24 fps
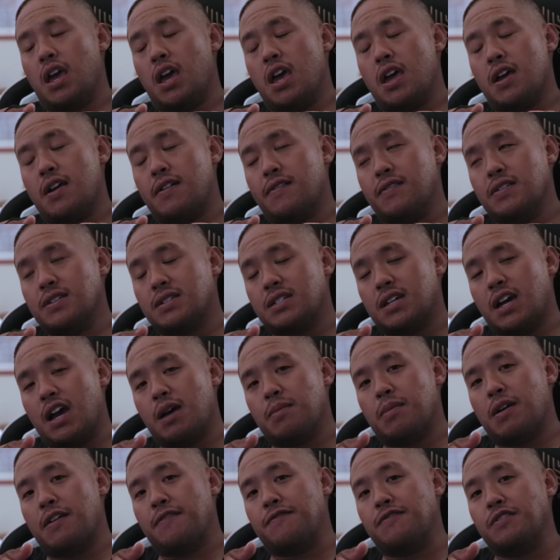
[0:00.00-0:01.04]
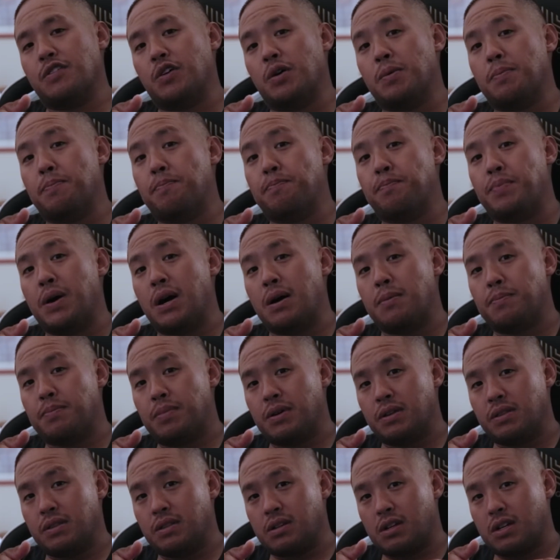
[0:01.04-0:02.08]
Every time I feel a bump
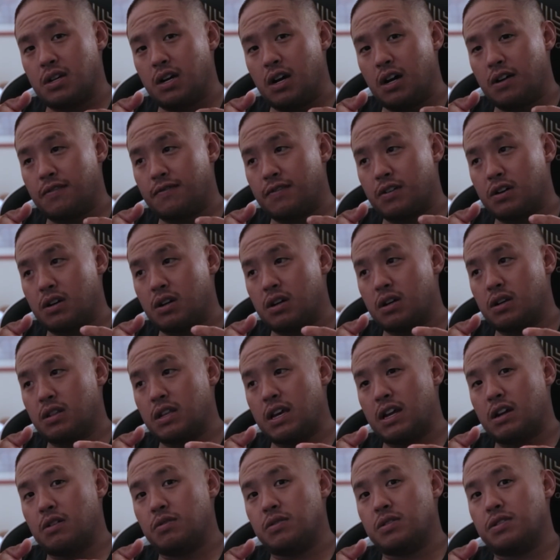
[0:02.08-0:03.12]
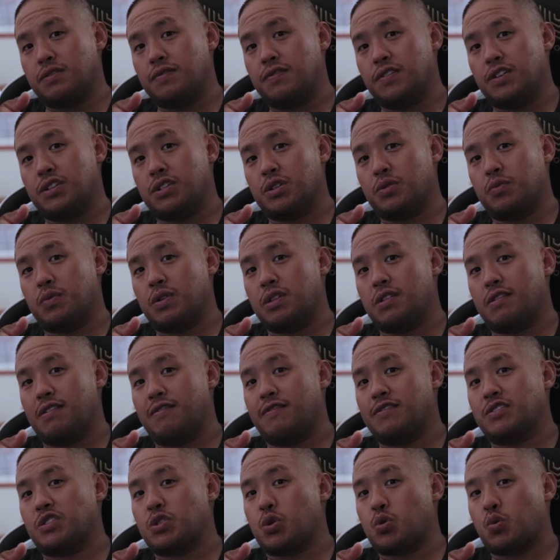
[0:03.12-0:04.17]
on the cover that I was fishing, whether it
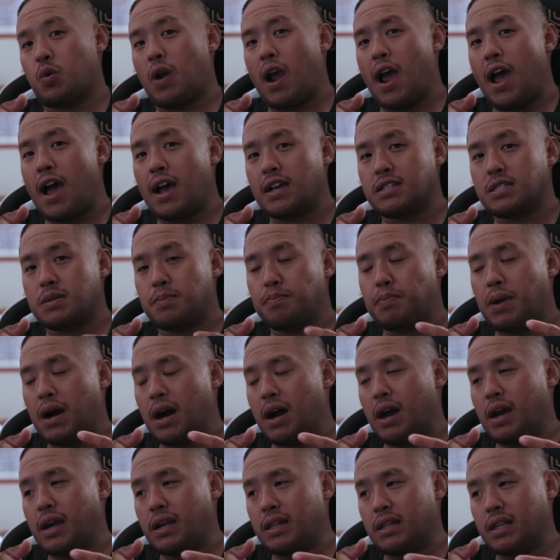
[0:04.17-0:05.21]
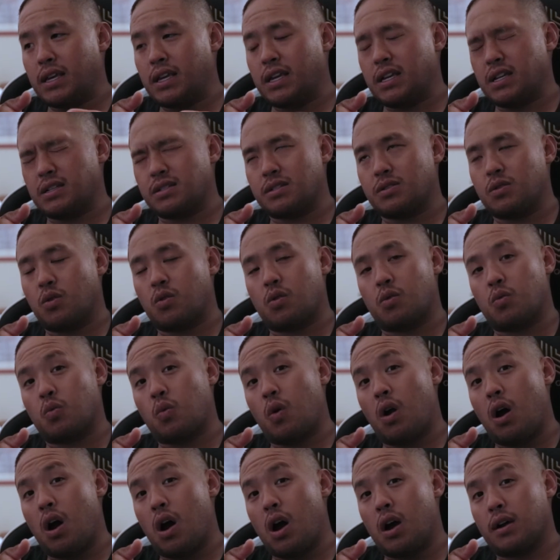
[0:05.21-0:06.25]
was grass, pilings, or
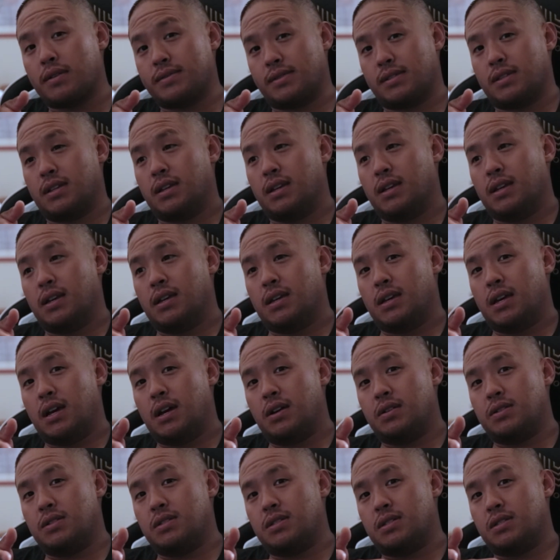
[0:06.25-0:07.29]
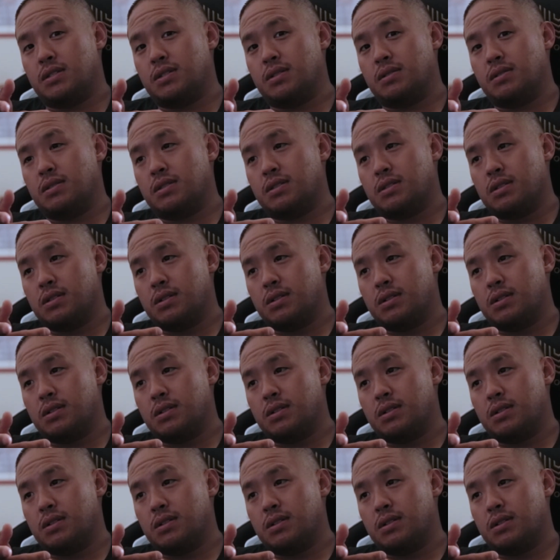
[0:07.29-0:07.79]
rocks, I'd just do this